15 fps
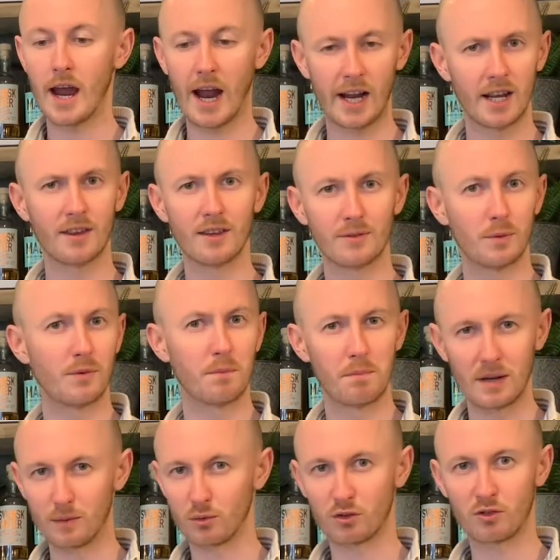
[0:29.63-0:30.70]
anything with a
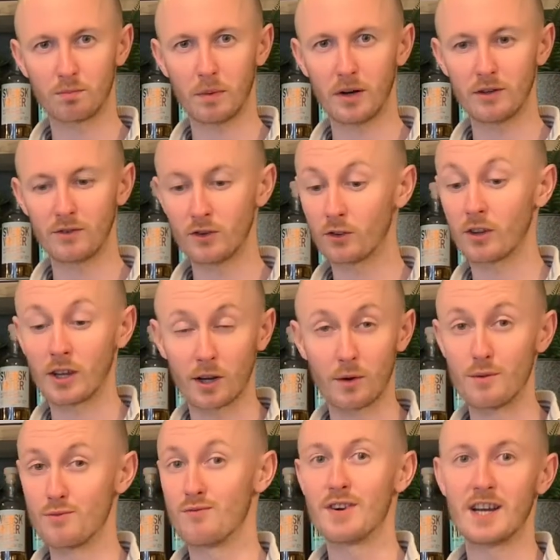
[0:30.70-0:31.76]
bit of spiciness, it
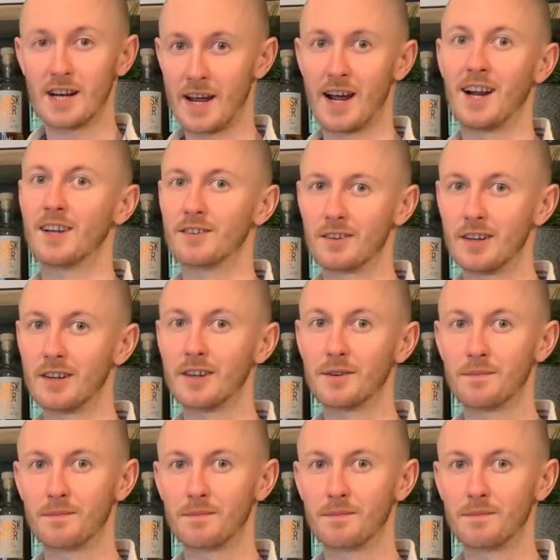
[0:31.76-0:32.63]
can really handle it.